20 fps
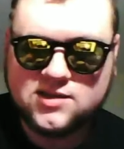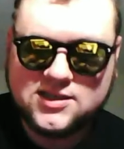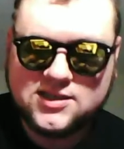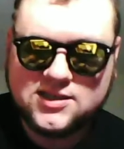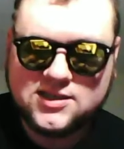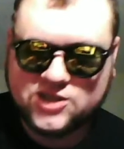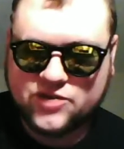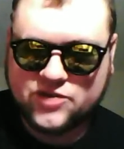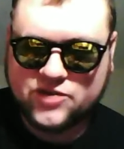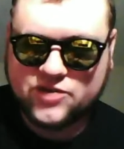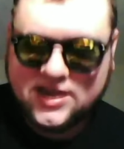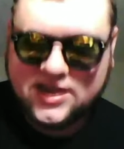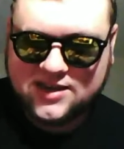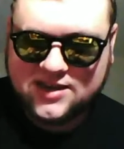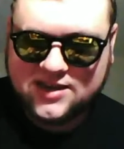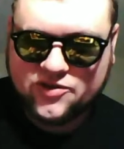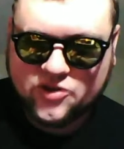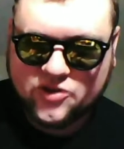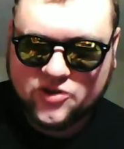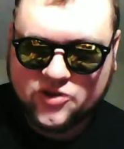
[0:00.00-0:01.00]
So you then
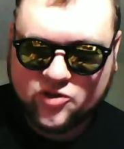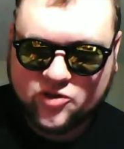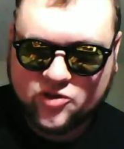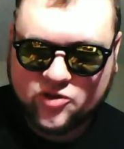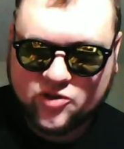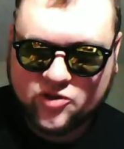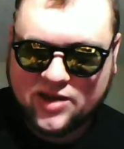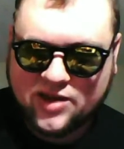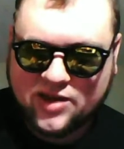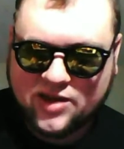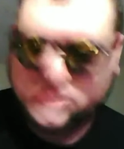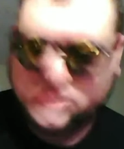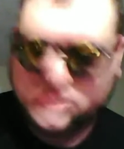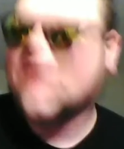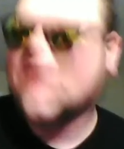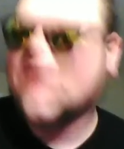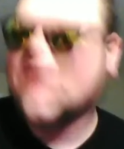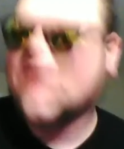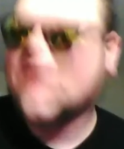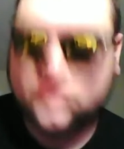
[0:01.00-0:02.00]
use those solar panels to
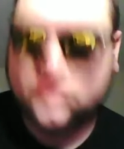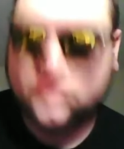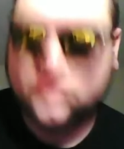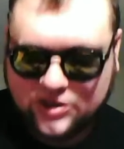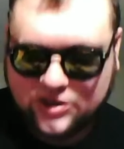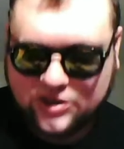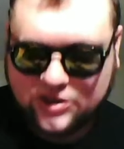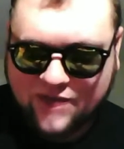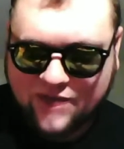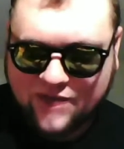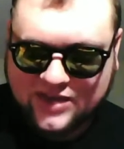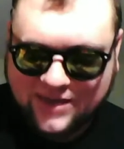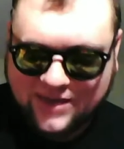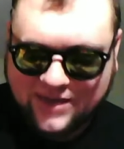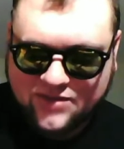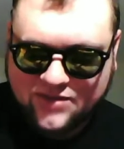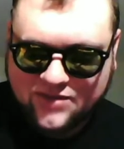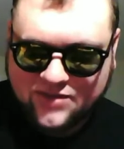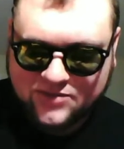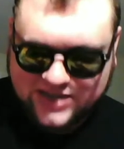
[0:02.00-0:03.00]
give to you have to
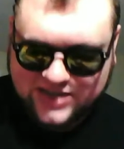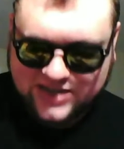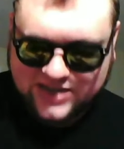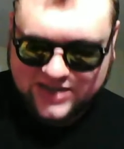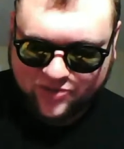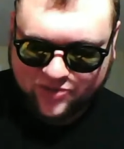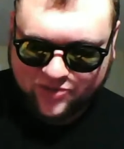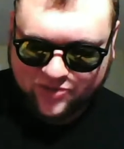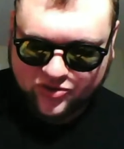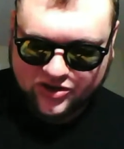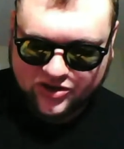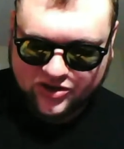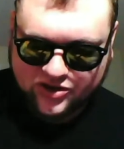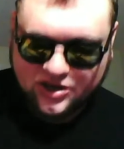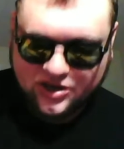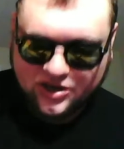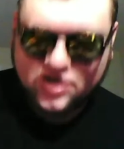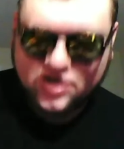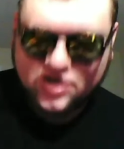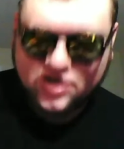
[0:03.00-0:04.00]
give them to the next person,
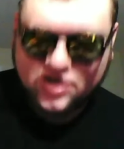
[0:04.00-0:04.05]
who